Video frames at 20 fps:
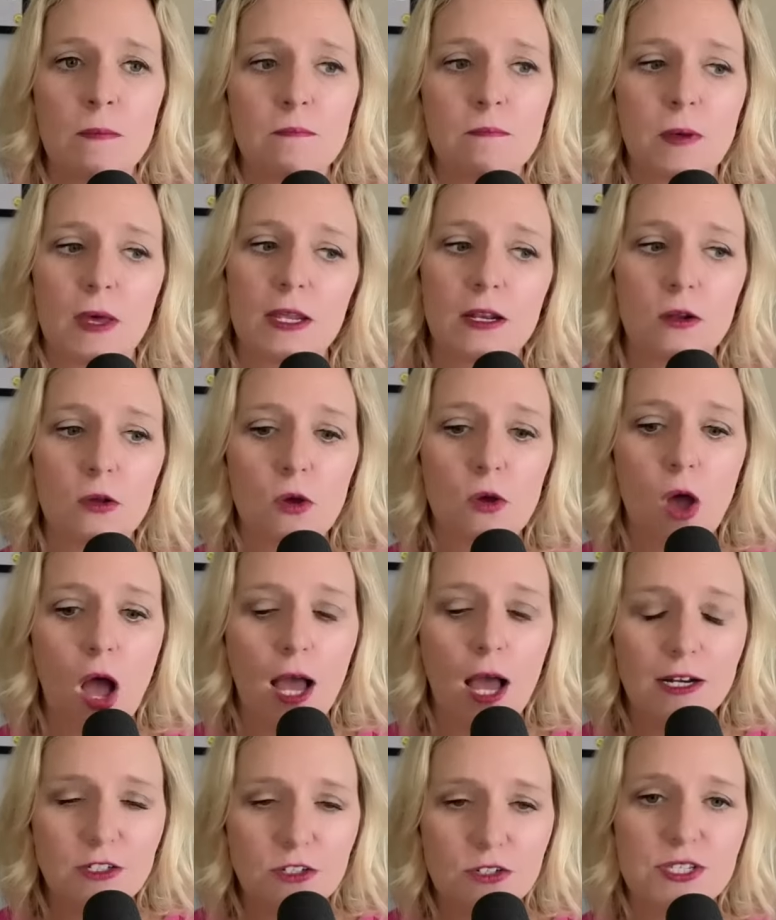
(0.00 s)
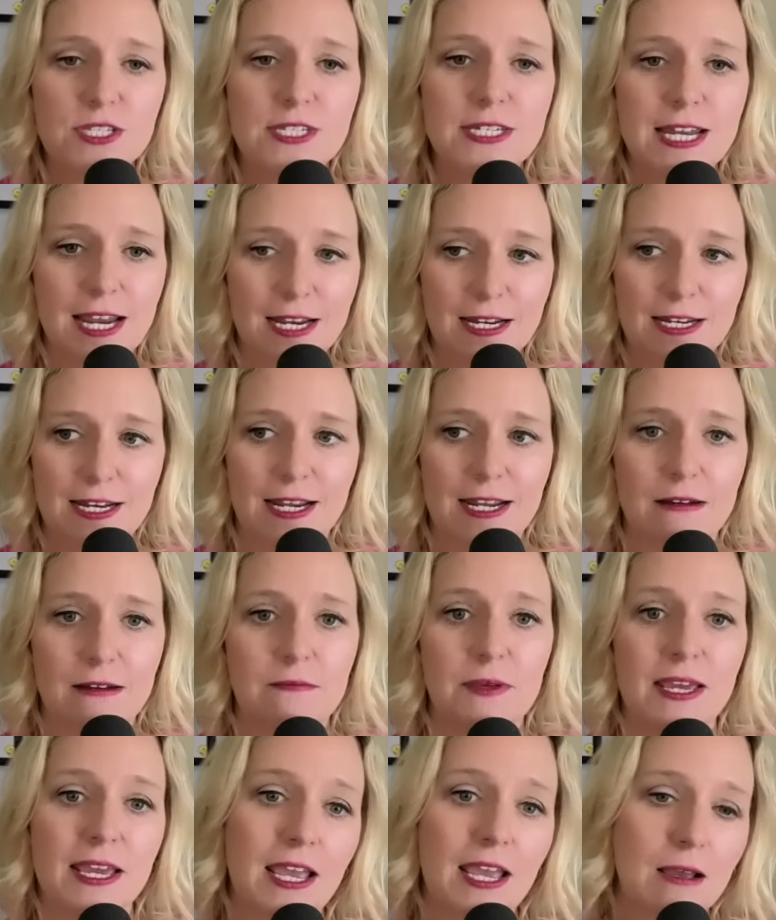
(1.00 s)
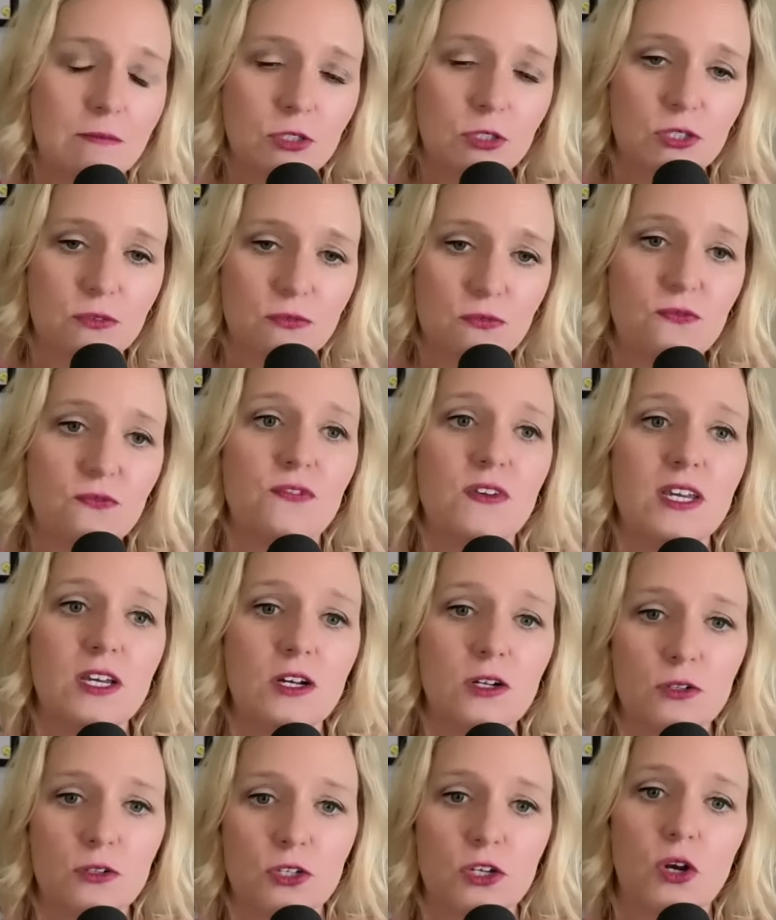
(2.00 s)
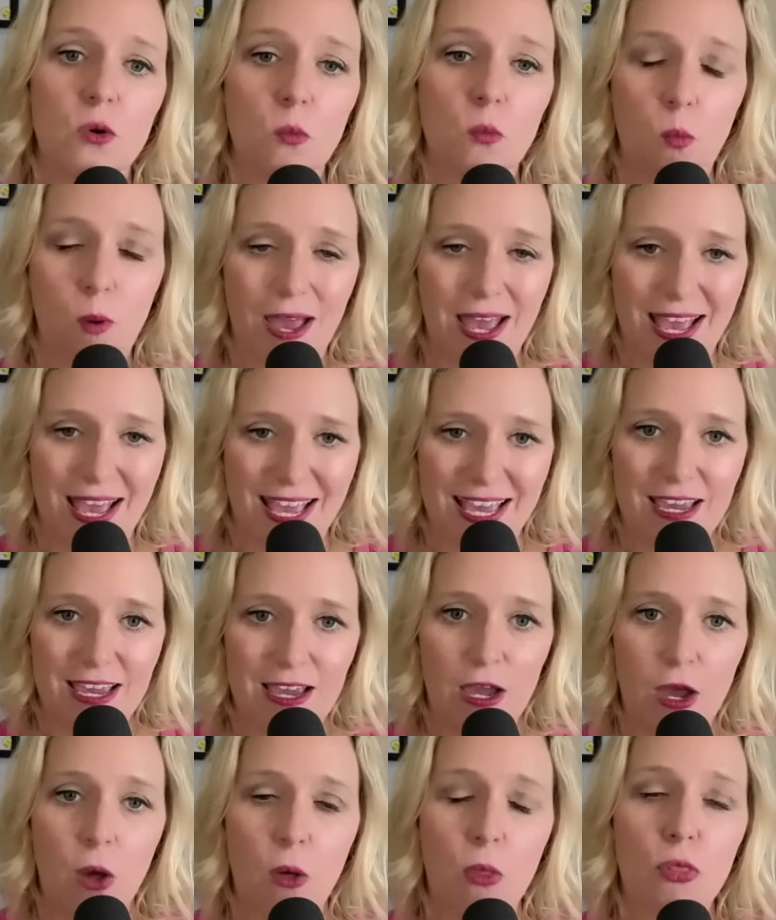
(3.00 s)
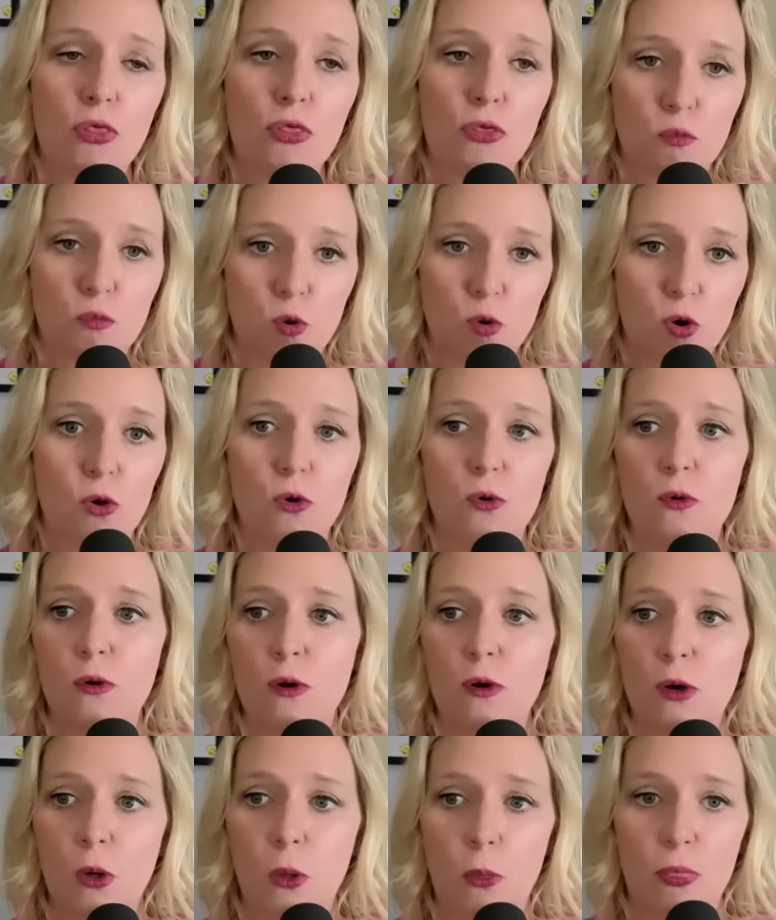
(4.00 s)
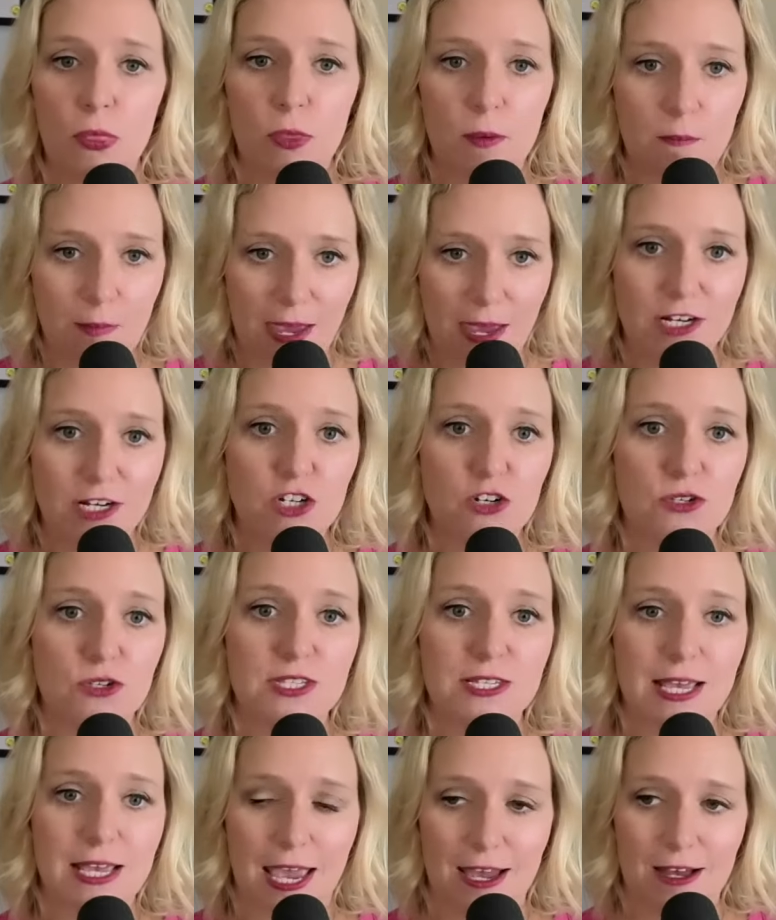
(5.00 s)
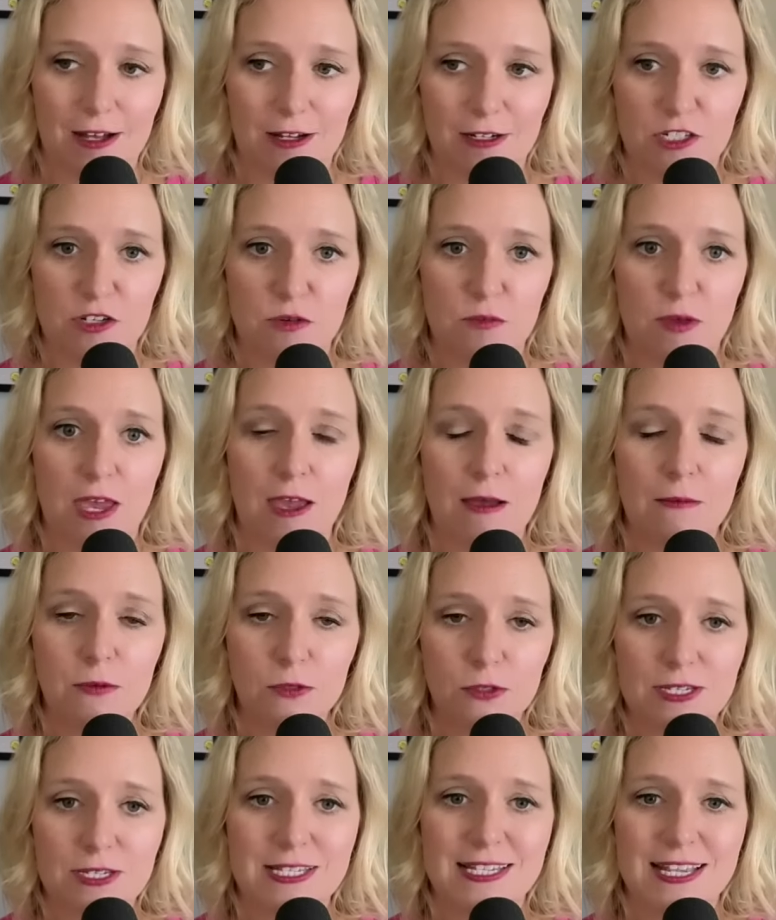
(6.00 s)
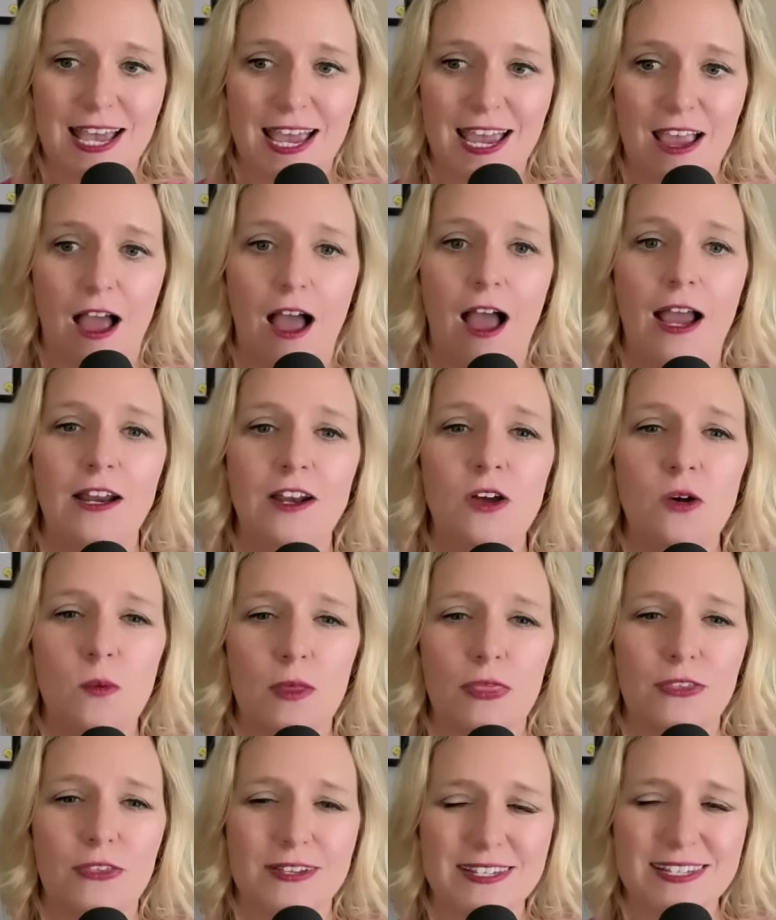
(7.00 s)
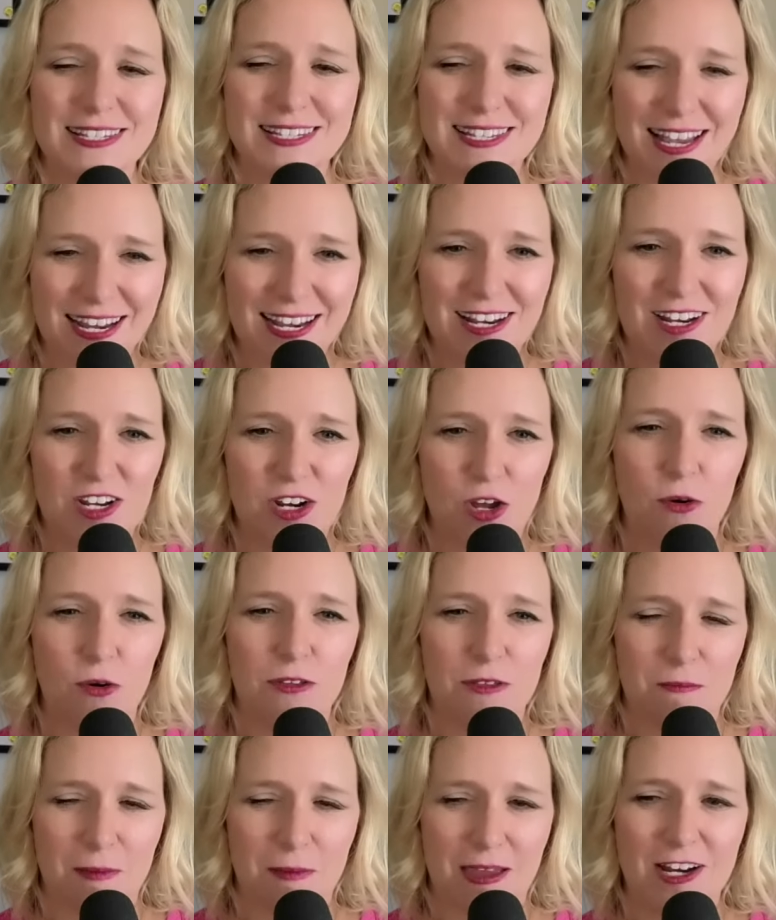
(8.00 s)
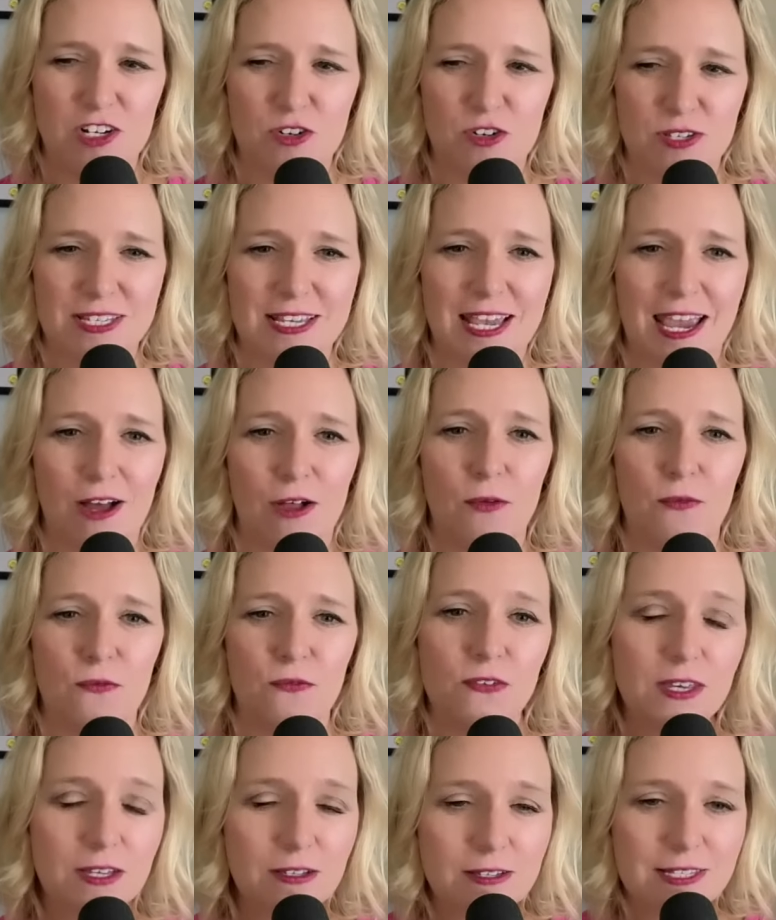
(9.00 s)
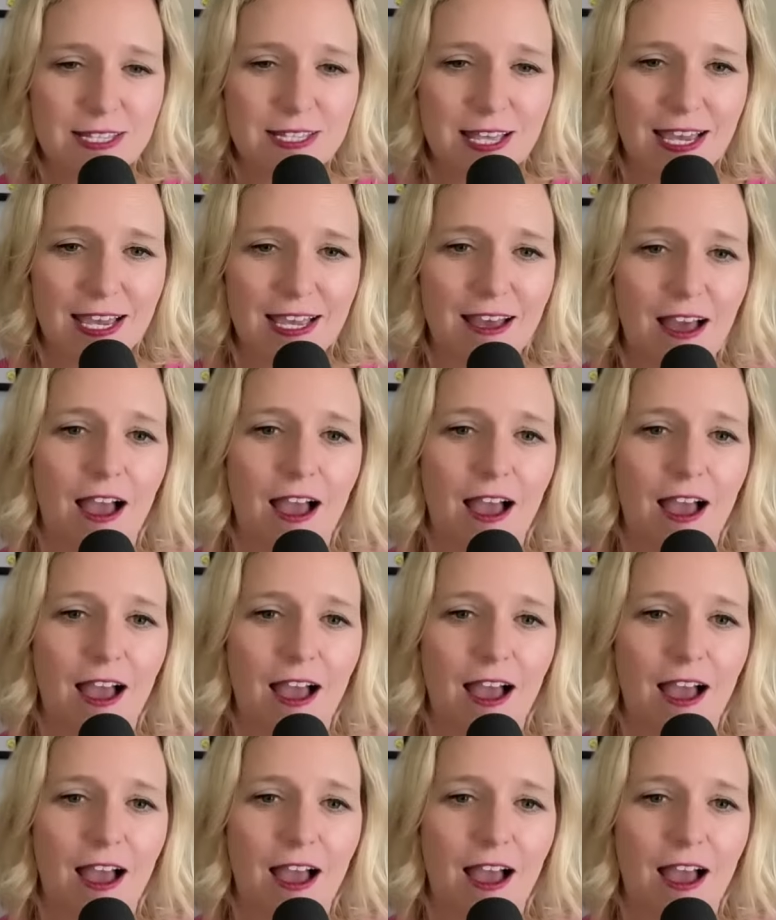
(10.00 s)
But understanding and being able to feel your way through the major scale, to be able to say, I know what the second note of the major scale feels like.